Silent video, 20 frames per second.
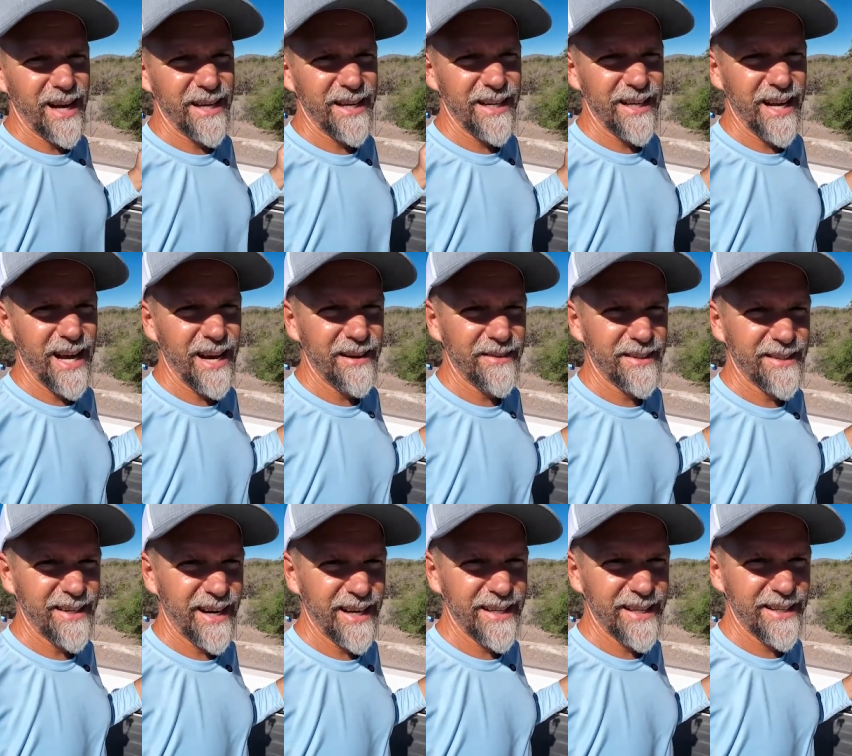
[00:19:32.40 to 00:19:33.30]
I didn't have it
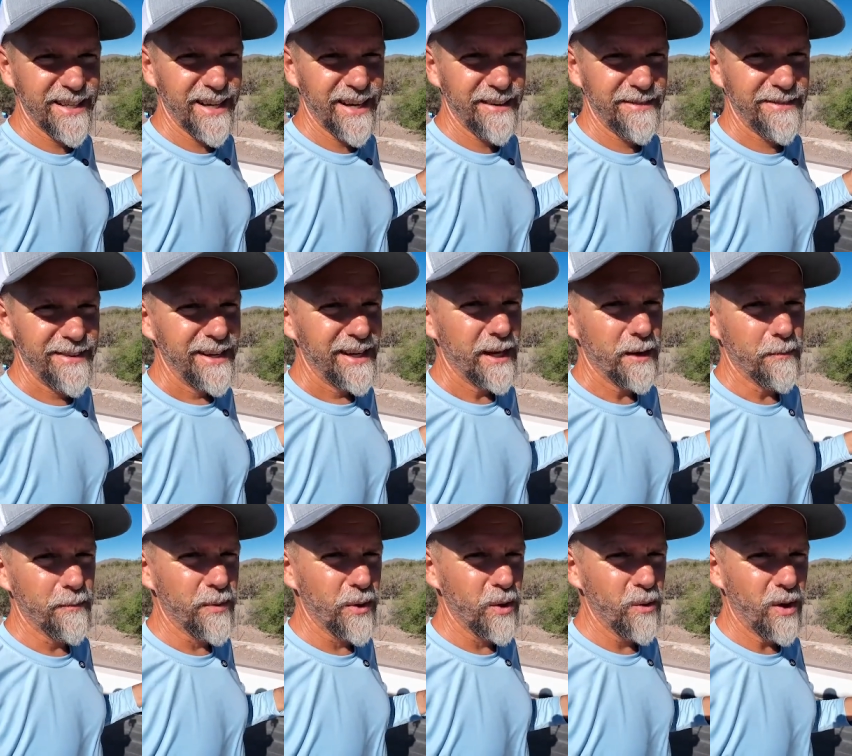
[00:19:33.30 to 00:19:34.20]
tight enough. It
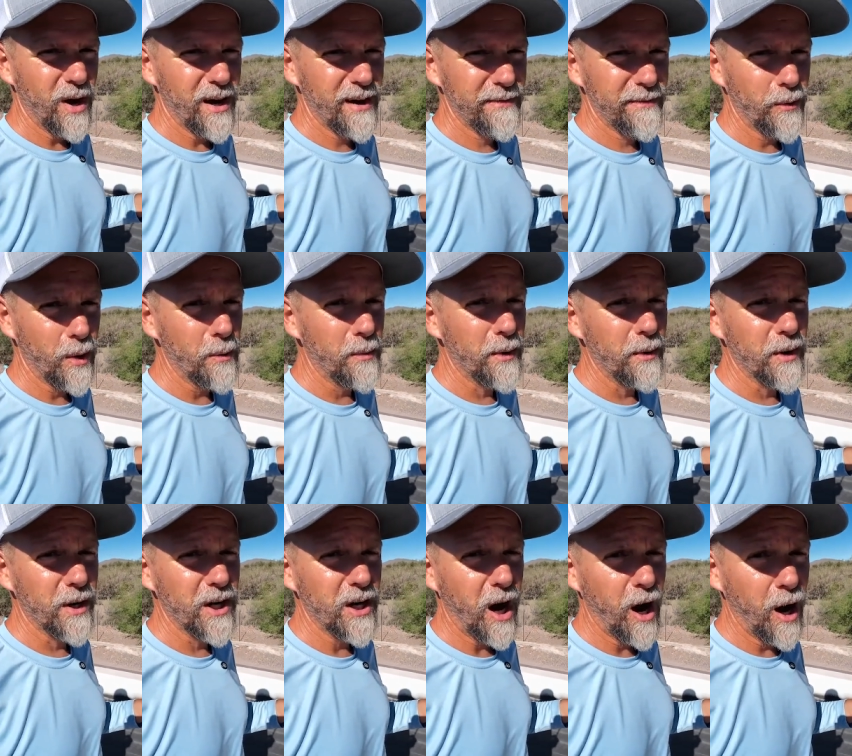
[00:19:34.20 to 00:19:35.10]
blew off while we were
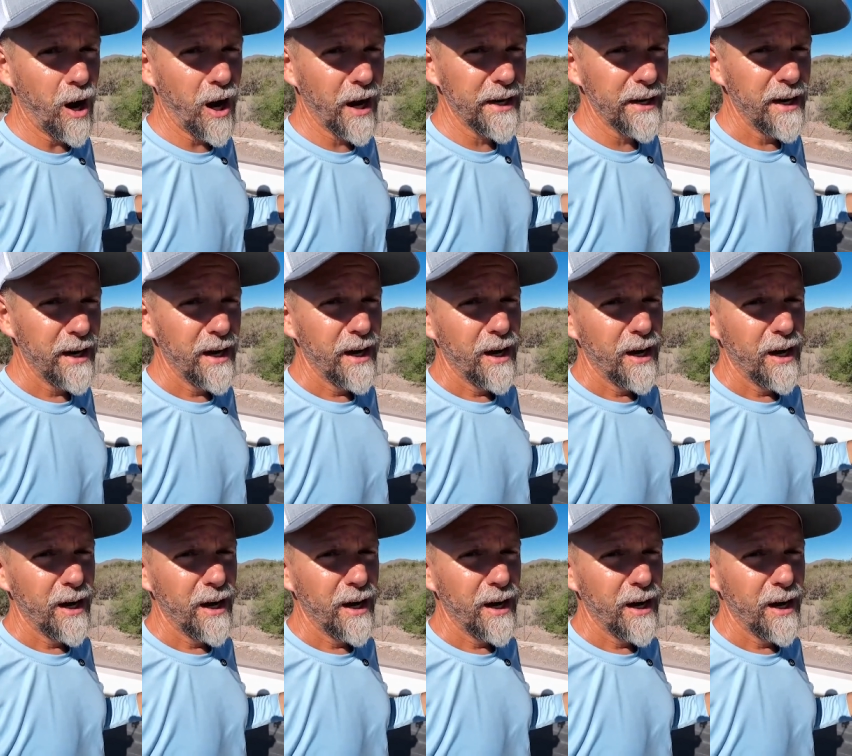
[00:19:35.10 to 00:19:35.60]
gone.